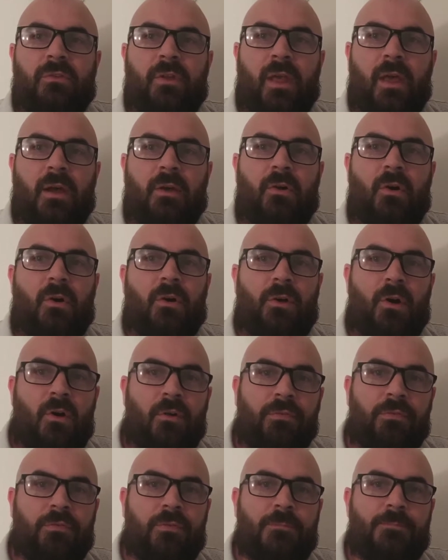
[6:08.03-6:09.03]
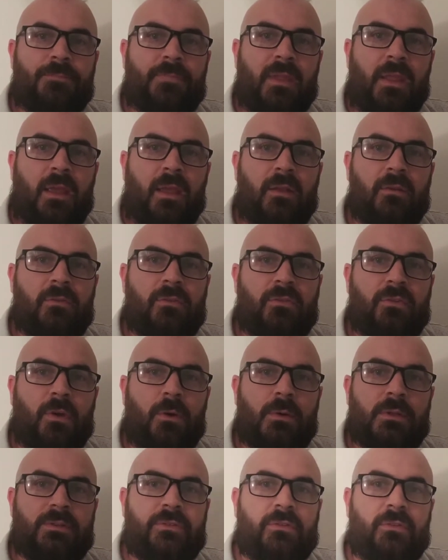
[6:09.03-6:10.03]
now gone off, and
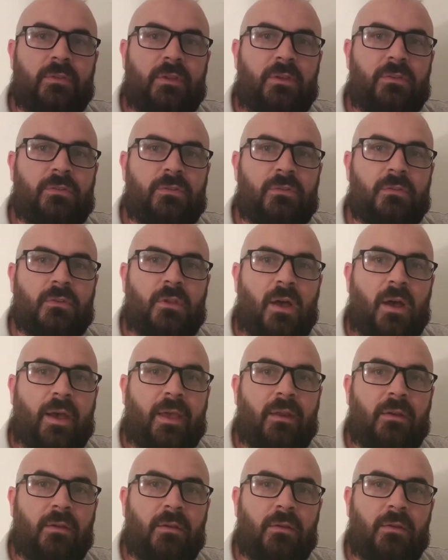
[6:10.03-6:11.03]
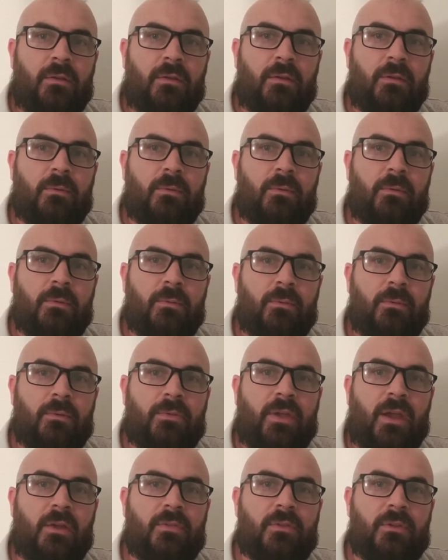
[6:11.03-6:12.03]
so it's less light
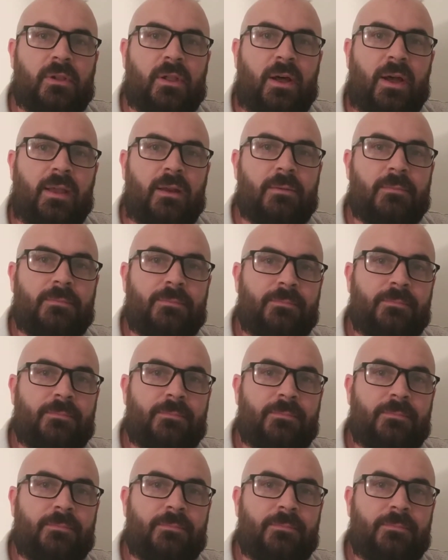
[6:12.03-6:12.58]
without the light.